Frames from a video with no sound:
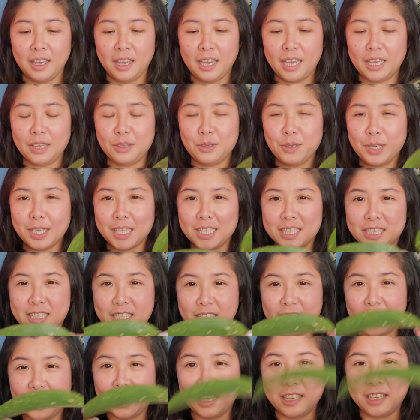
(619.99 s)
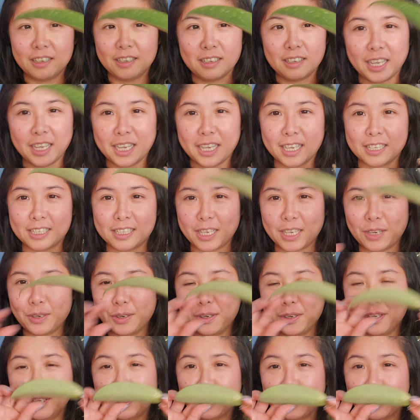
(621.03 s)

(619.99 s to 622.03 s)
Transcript: And you can see, like I said earlier,